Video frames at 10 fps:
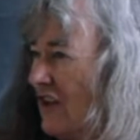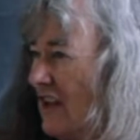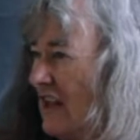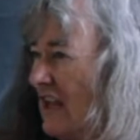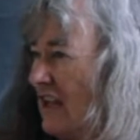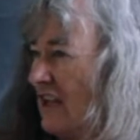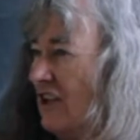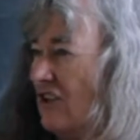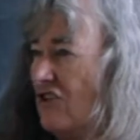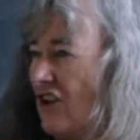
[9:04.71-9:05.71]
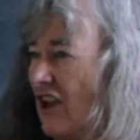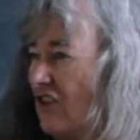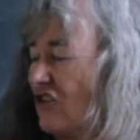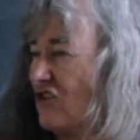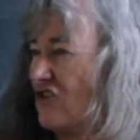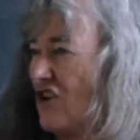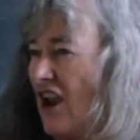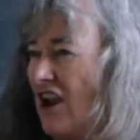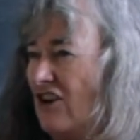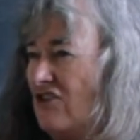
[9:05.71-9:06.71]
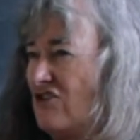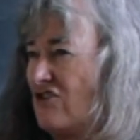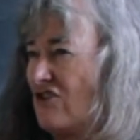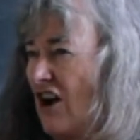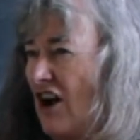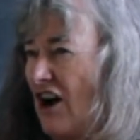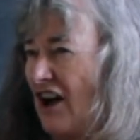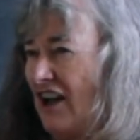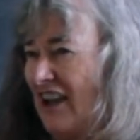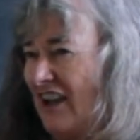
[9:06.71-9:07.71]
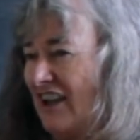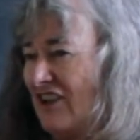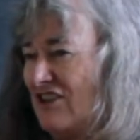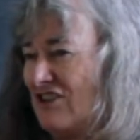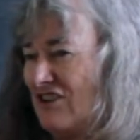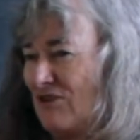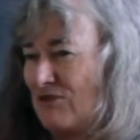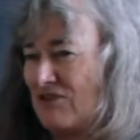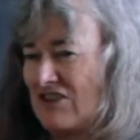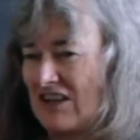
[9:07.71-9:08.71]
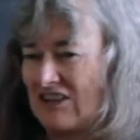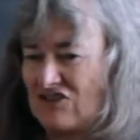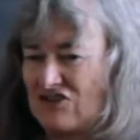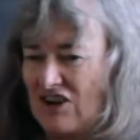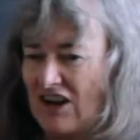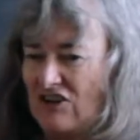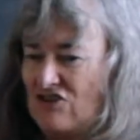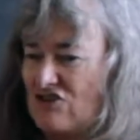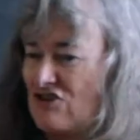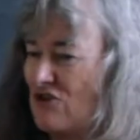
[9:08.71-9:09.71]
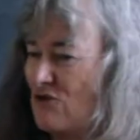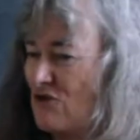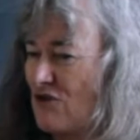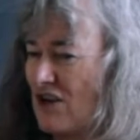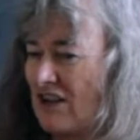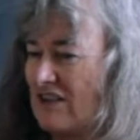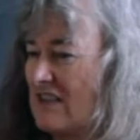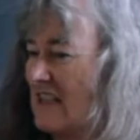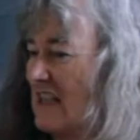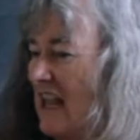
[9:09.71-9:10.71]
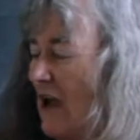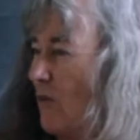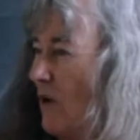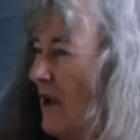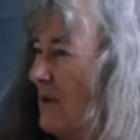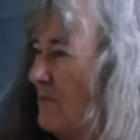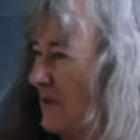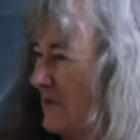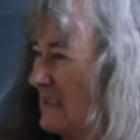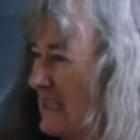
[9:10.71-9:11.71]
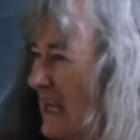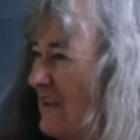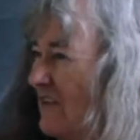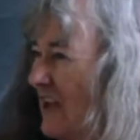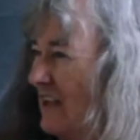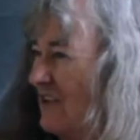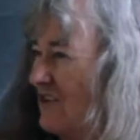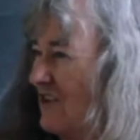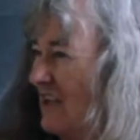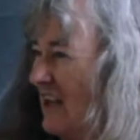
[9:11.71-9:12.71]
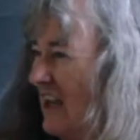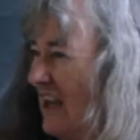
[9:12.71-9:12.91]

that they can exchange, uh, you know, exchange nutrients in that way, but save energy.